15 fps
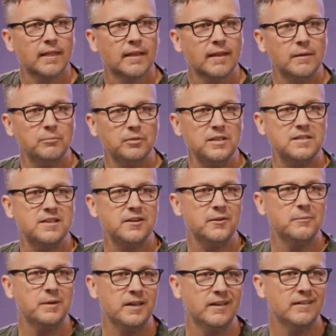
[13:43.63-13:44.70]
And please hear
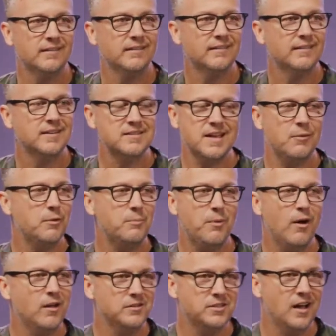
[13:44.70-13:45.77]
me. Isn't that what
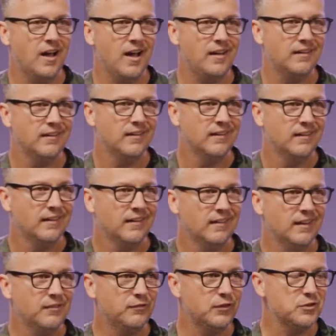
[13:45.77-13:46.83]
Paul taught
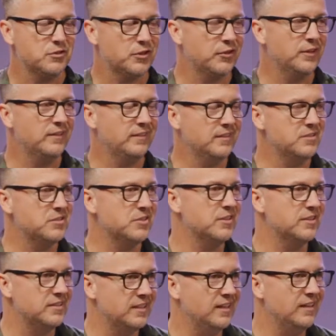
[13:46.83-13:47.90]
in 1 Corinthians
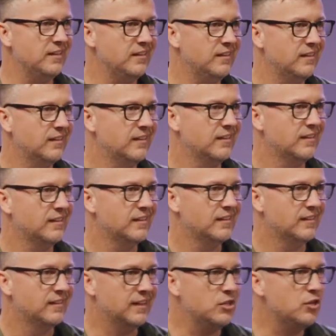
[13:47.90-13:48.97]
13?
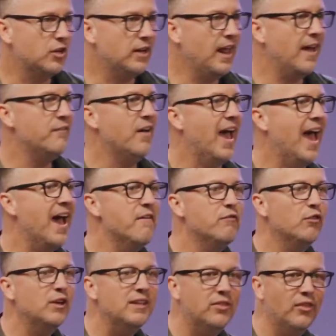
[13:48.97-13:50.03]
That you can have
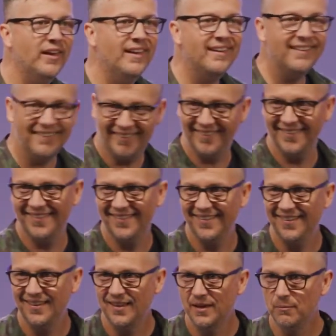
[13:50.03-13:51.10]
everything,
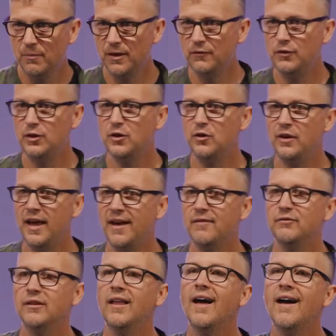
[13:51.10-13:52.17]
but if you don't
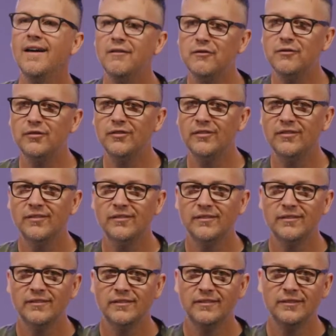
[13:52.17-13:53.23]
have love,
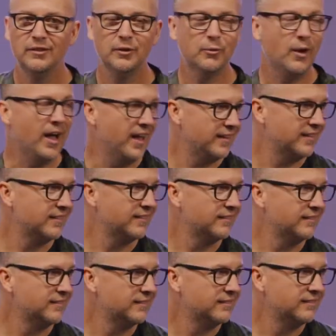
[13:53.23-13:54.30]
you're what?
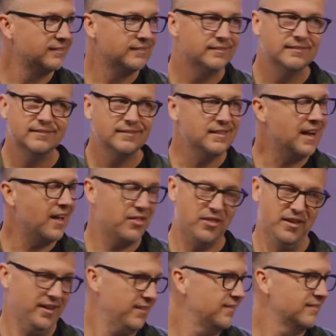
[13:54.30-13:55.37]
Nothing.